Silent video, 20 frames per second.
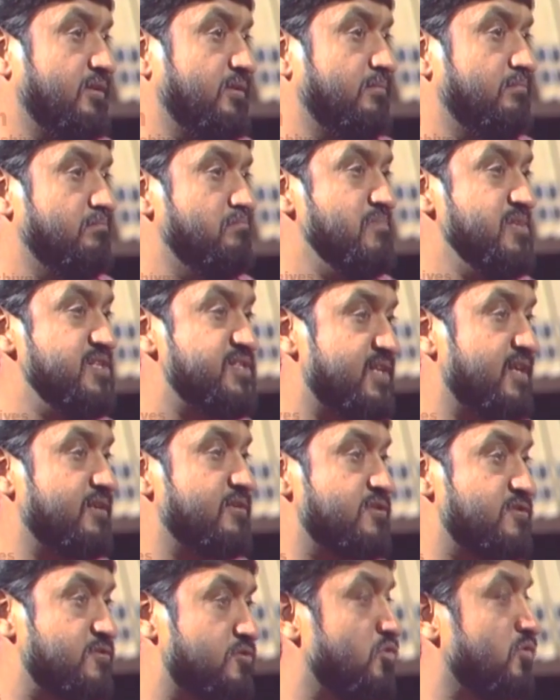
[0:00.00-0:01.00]

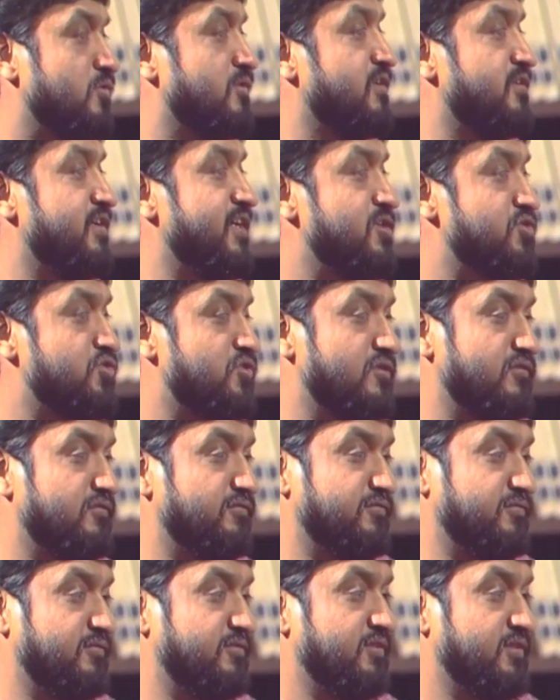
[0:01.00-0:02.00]
misunderstood the nature
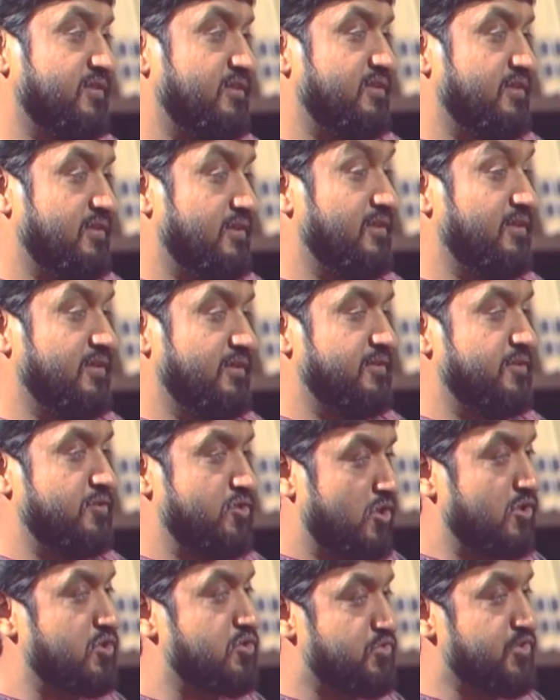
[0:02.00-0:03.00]
of the
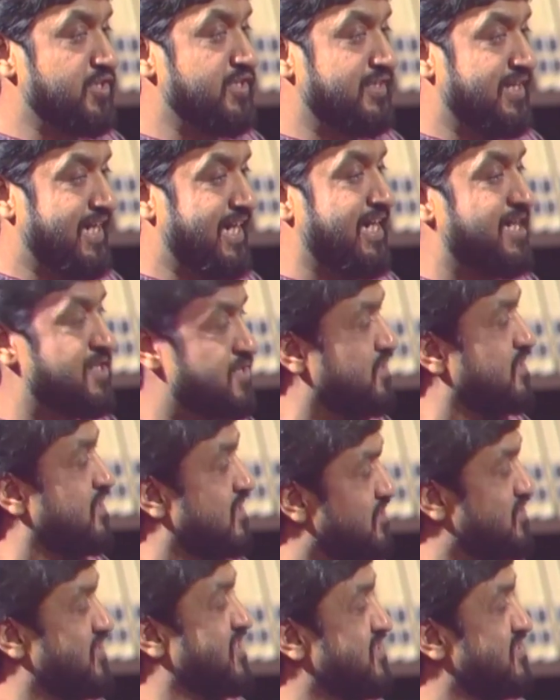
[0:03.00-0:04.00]
doctrine as it
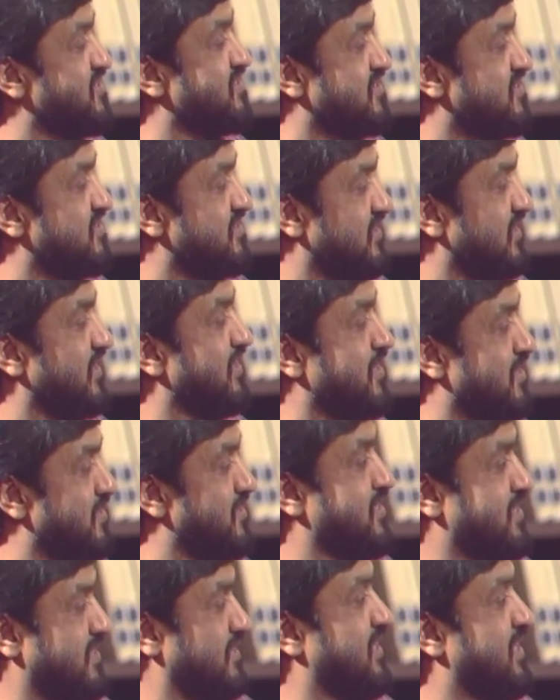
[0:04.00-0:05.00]
exists in
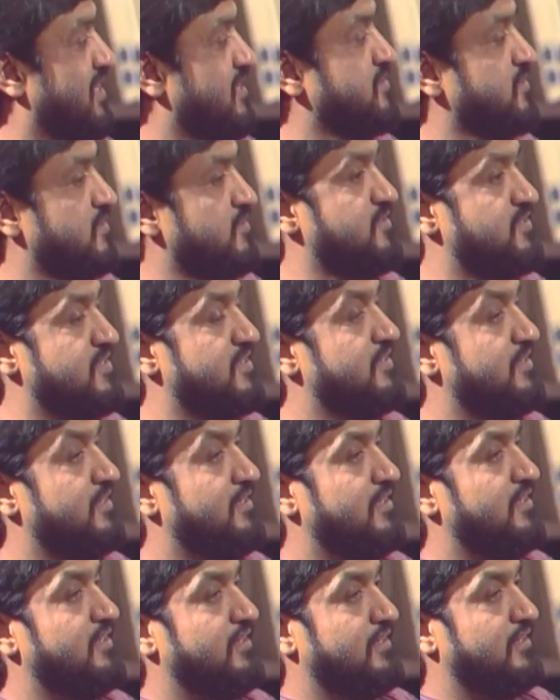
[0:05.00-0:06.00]
India, as it is
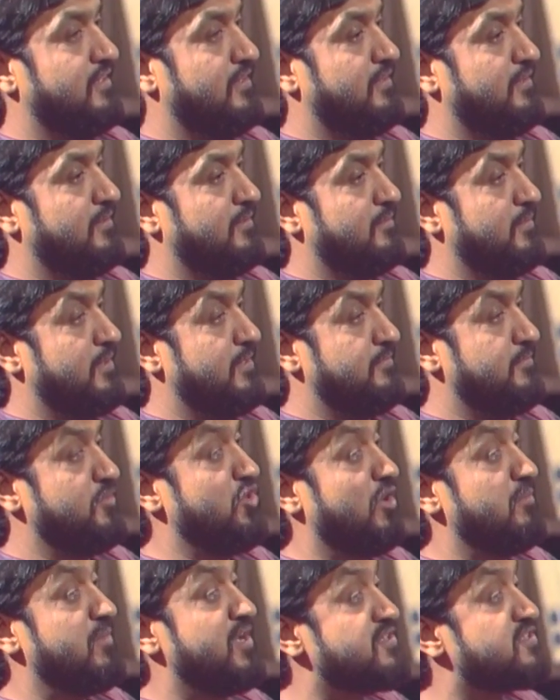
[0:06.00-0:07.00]

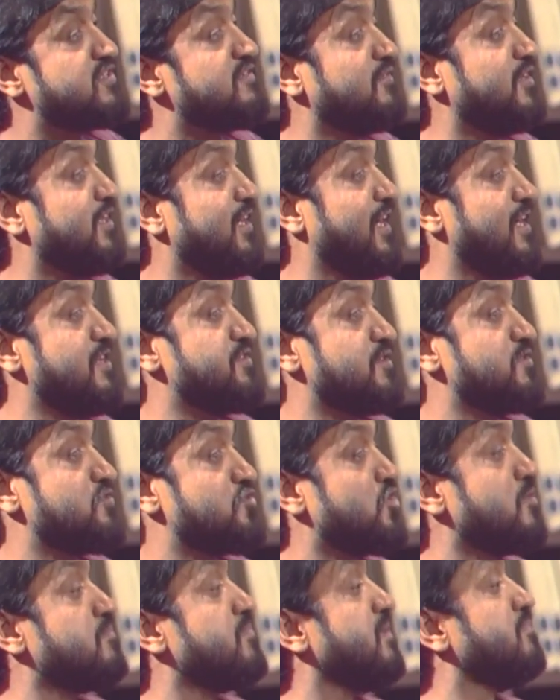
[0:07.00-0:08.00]
normatively as it
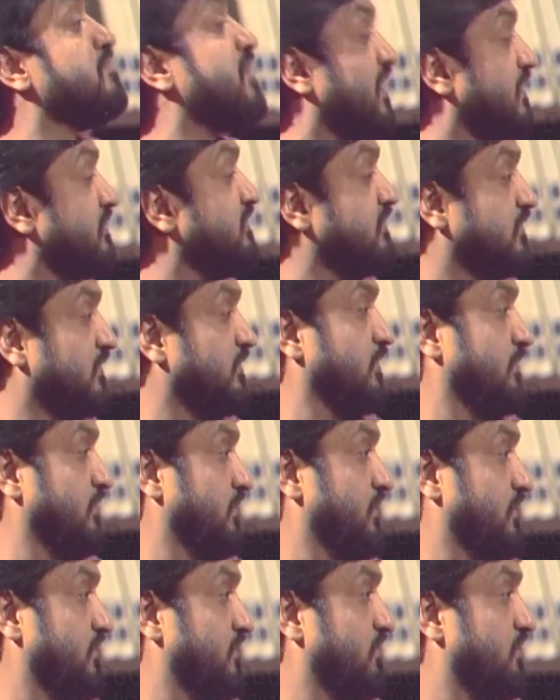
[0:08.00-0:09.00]
should be practiced in
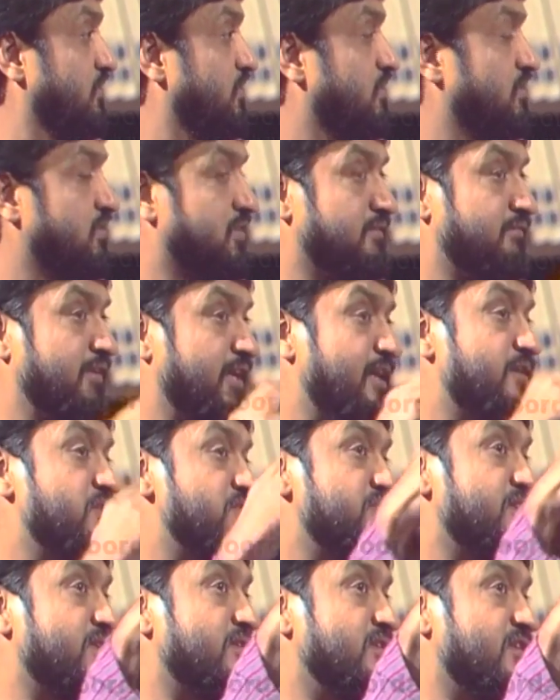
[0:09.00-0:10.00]
India. They've had a
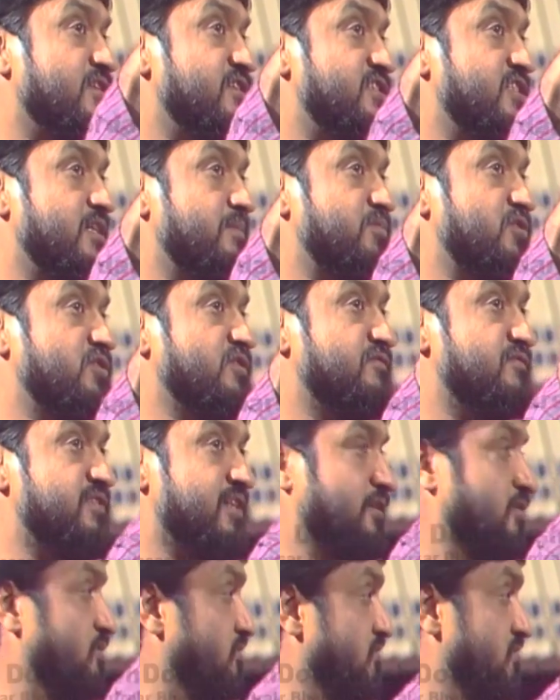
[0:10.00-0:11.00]
certain conception of
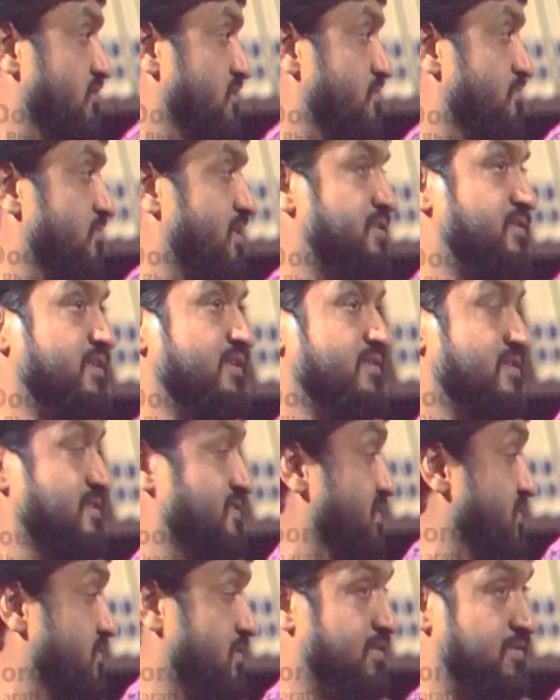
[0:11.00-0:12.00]
secularism as it
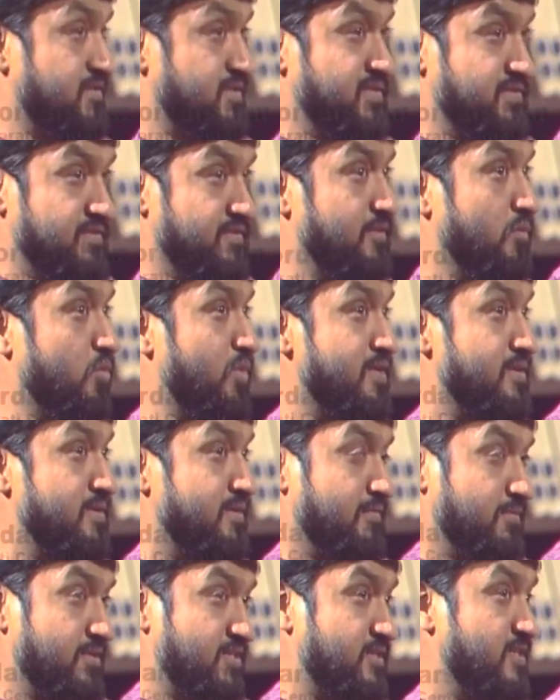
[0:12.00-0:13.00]
exists in the
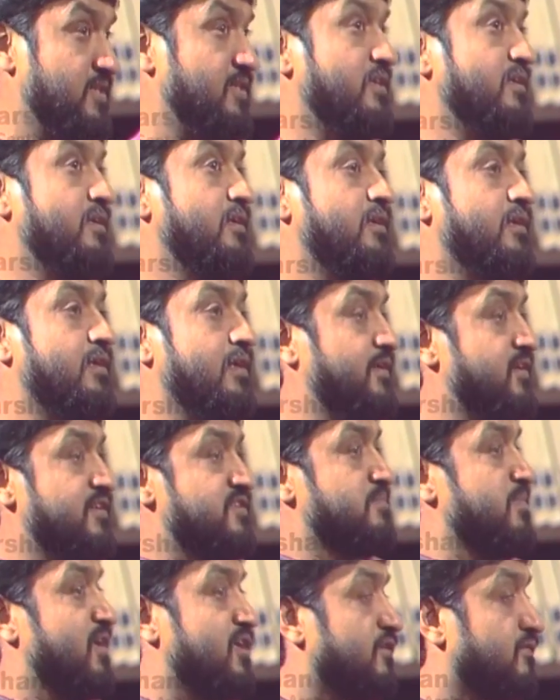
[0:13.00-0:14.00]
West. And
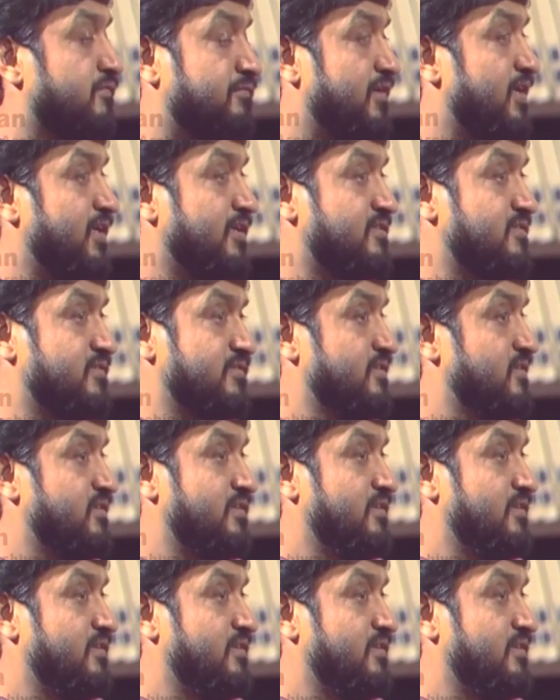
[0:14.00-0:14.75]
as a matter of fact,